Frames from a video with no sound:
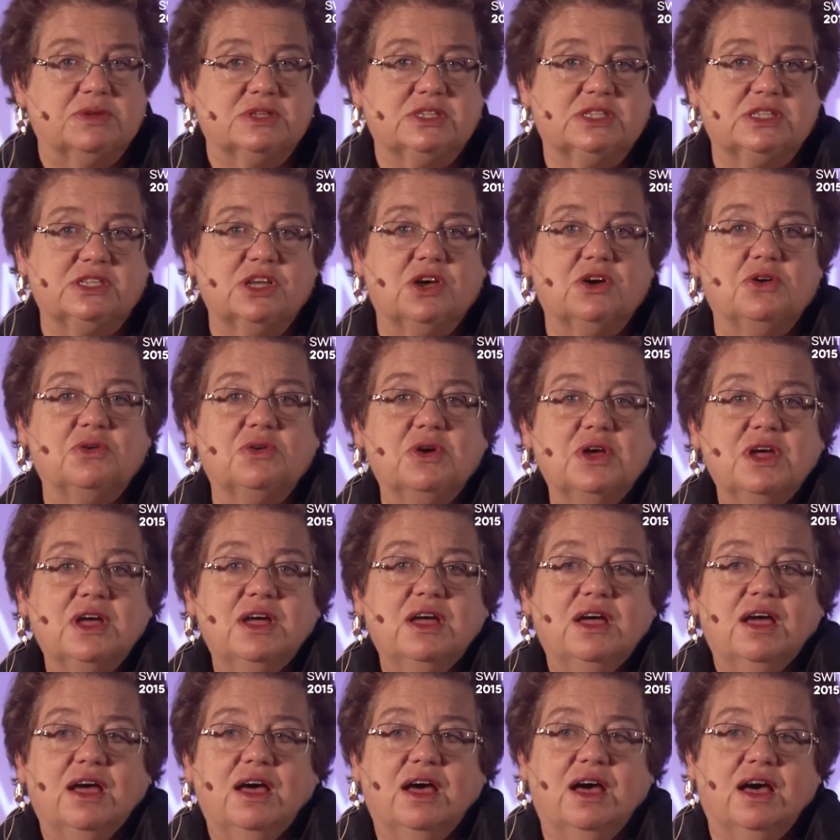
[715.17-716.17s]
So
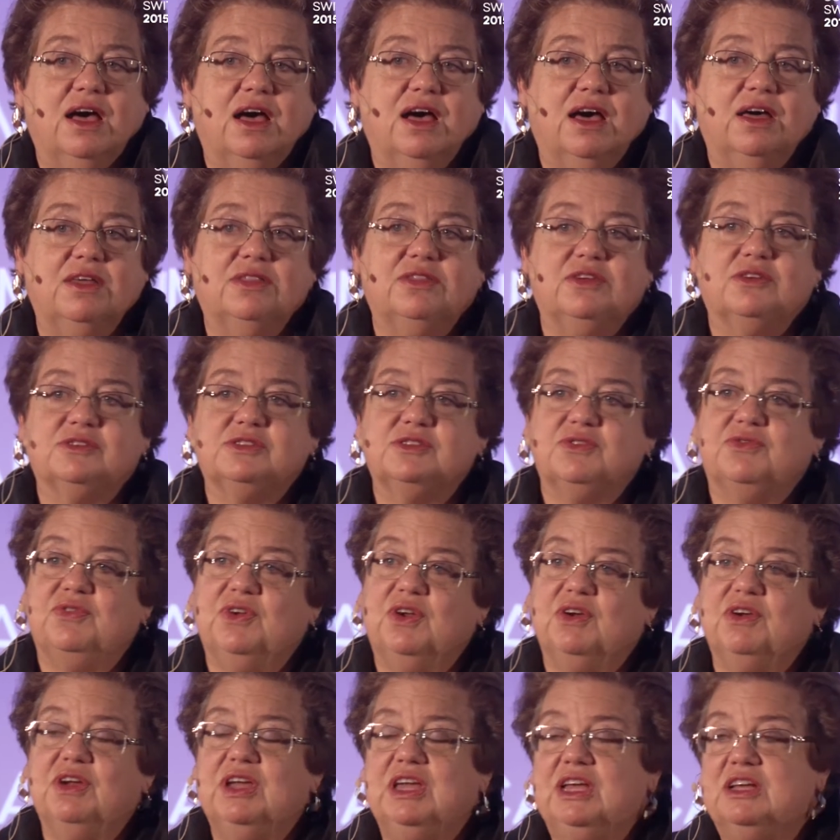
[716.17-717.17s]
uh, there's a
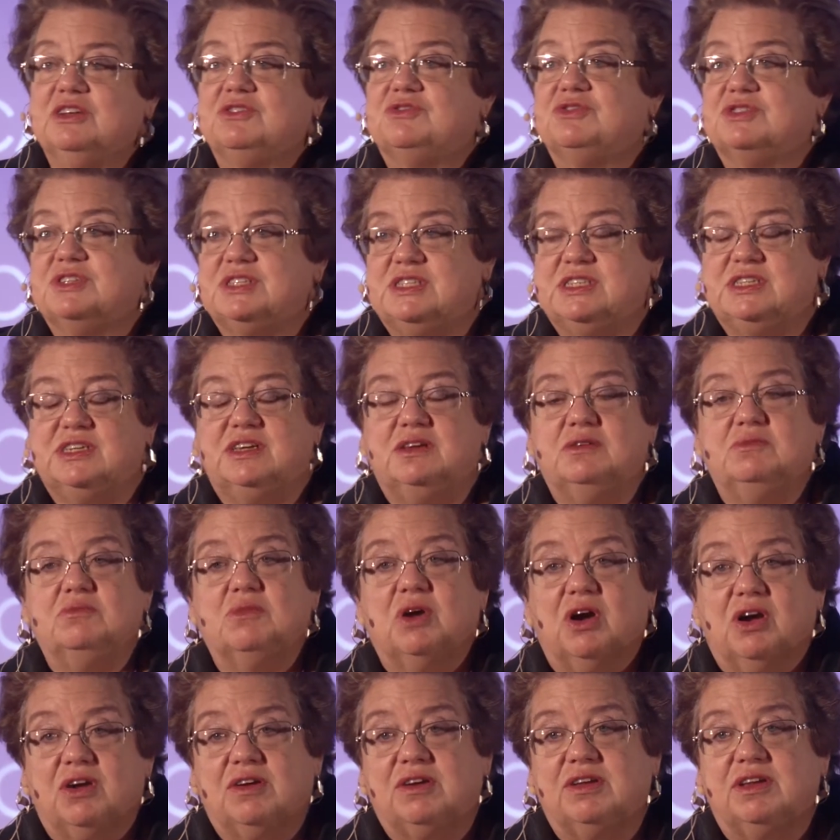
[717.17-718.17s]
very interesting
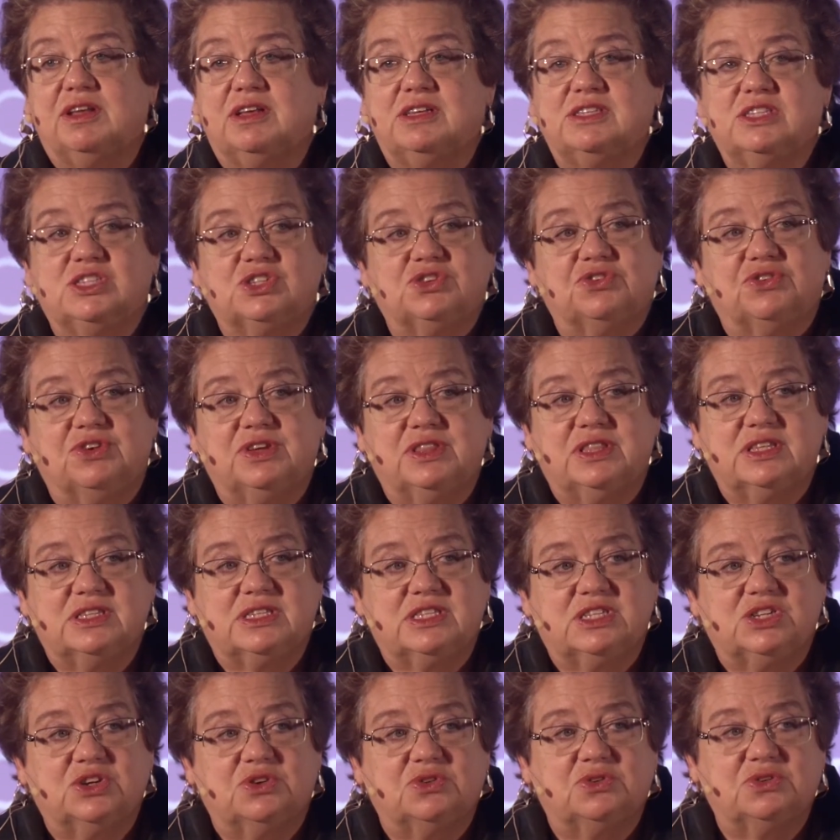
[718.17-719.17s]
marketing story that's
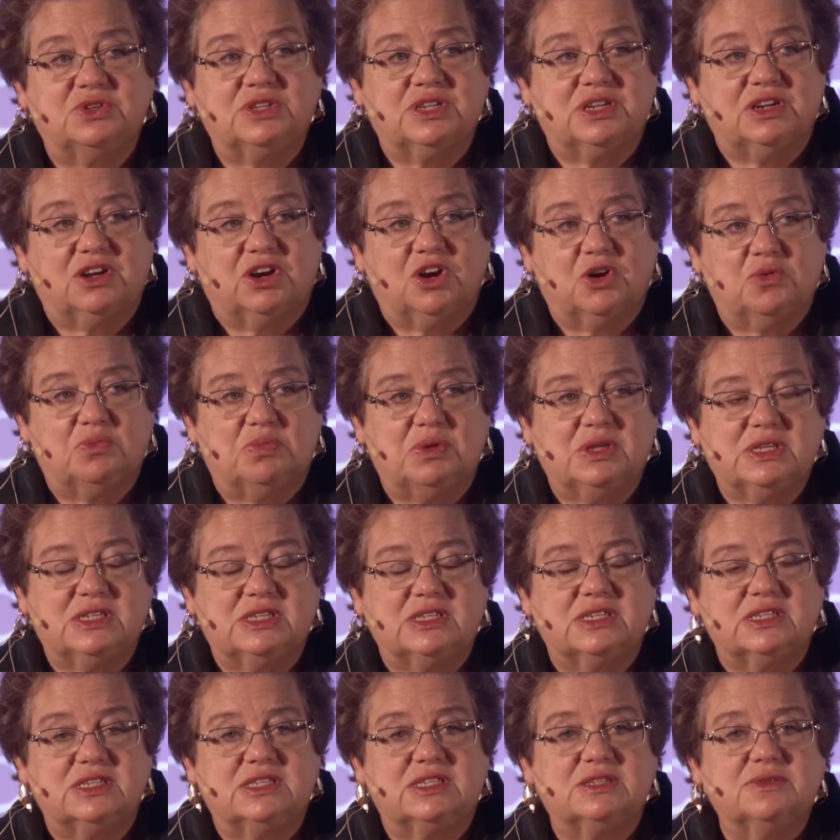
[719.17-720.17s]
told in our
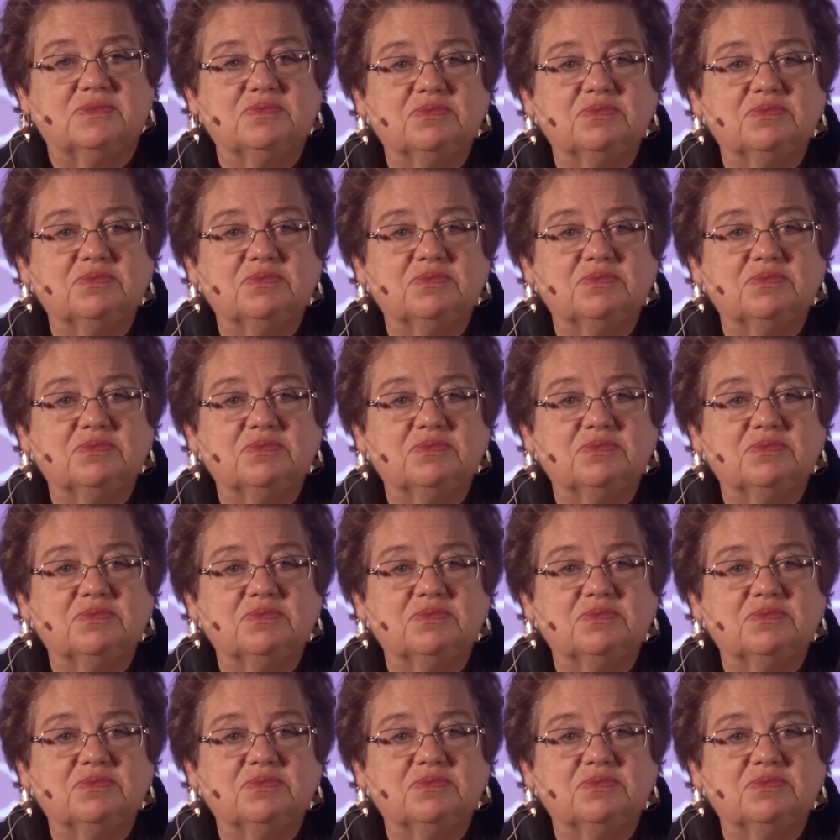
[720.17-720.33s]
business